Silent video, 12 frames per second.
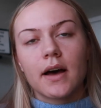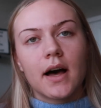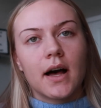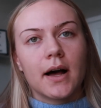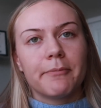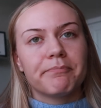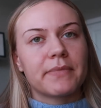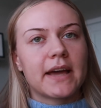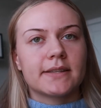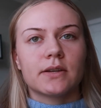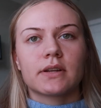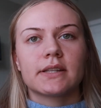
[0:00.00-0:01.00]

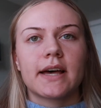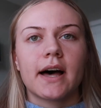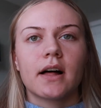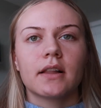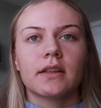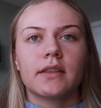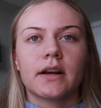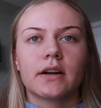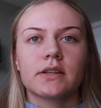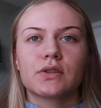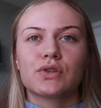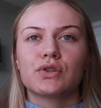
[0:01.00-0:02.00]
As you can tell, there
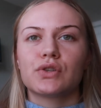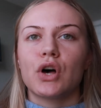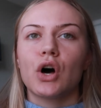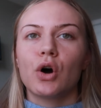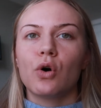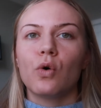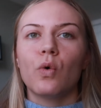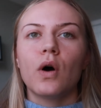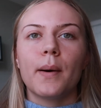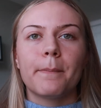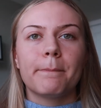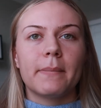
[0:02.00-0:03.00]
is
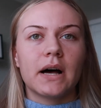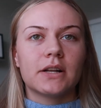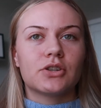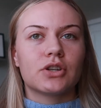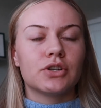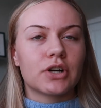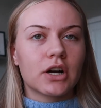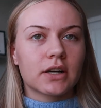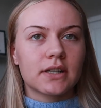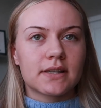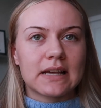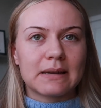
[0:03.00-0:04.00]
so much
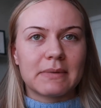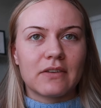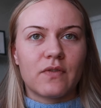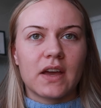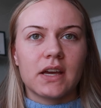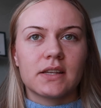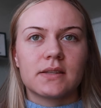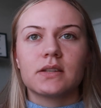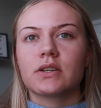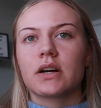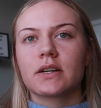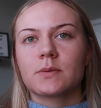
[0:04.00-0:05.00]
darkness on my face. The
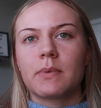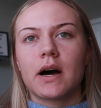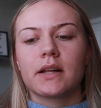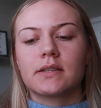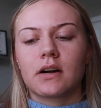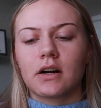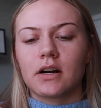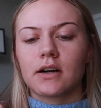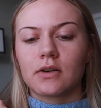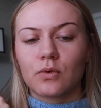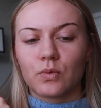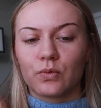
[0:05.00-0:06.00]
dark spots
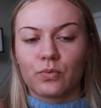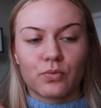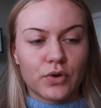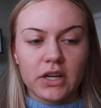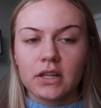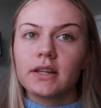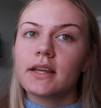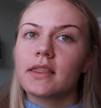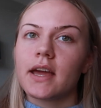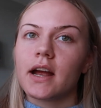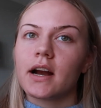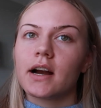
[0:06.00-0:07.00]
are really
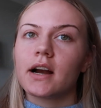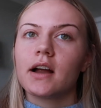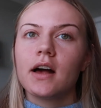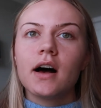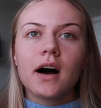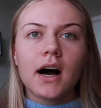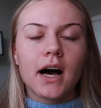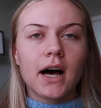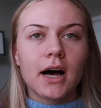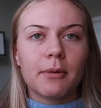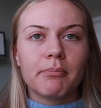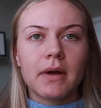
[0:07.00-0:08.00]
there,
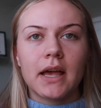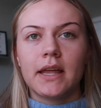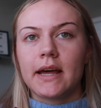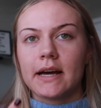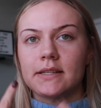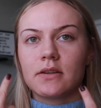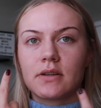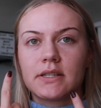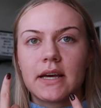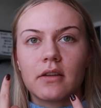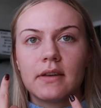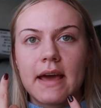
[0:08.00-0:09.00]
and as you can
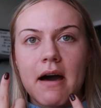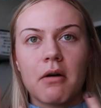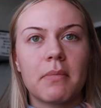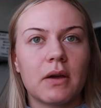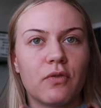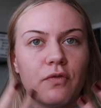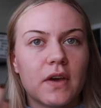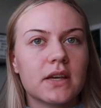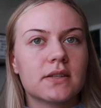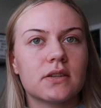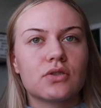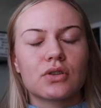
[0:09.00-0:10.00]
tell now, my
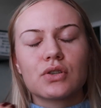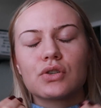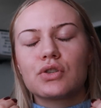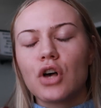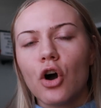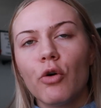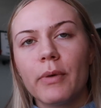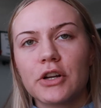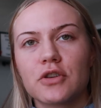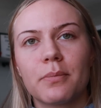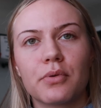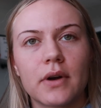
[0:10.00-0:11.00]
face is just so
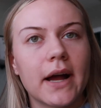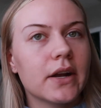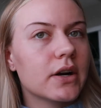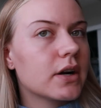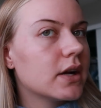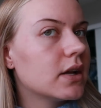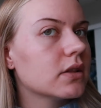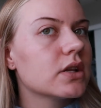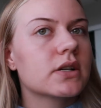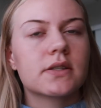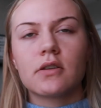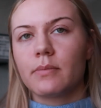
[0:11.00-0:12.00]
much brighter and it
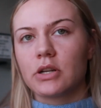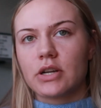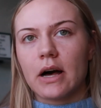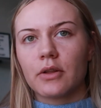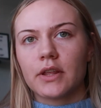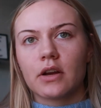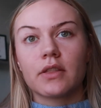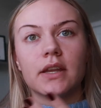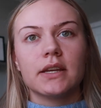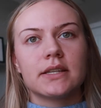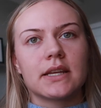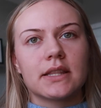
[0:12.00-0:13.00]
looks so much healthier than
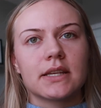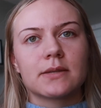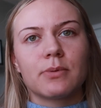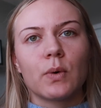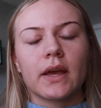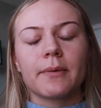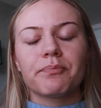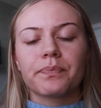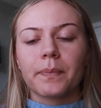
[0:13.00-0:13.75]
it did at this point.